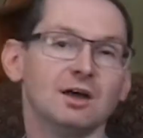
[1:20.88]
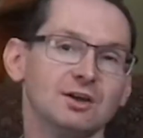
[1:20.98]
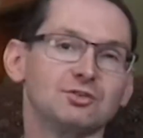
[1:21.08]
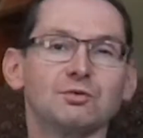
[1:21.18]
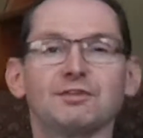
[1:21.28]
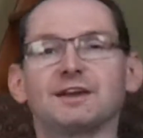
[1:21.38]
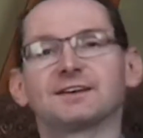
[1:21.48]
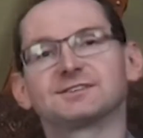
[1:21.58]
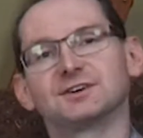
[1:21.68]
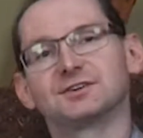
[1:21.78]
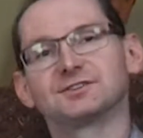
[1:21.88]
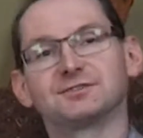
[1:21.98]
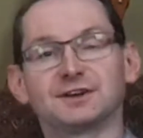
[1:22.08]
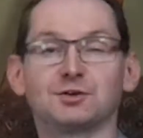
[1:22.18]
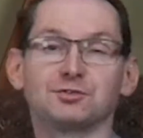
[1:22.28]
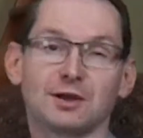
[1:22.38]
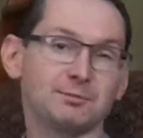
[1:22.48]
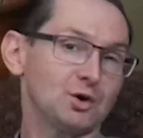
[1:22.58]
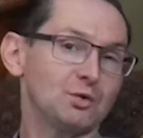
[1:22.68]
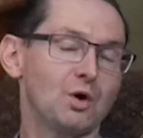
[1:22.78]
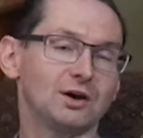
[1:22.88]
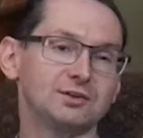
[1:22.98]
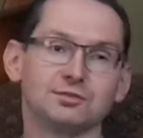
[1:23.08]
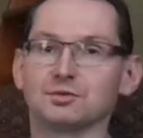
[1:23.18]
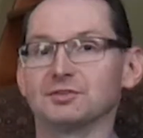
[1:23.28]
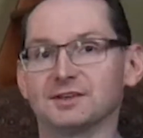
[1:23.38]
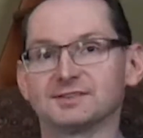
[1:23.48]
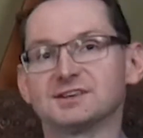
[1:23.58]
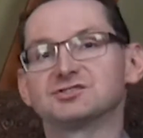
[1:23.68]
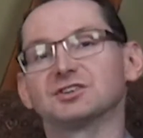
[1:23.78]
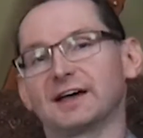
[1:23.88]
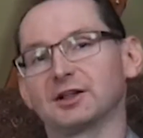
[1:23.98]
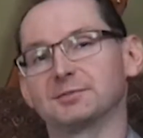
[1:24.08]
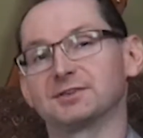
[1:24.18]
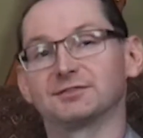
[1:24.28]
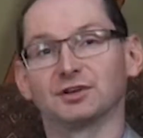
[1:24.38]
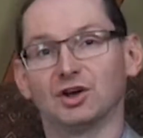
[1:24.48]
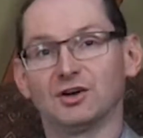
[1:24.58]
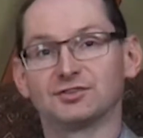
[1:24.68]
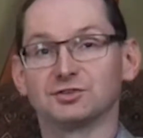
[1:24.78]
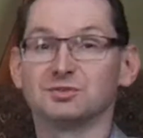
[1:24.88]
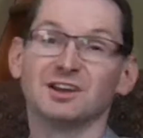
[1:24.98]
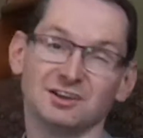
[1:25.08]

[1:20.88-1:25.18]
So over the next series of videos, I'm going to walk you through the essential elements of a lawsuit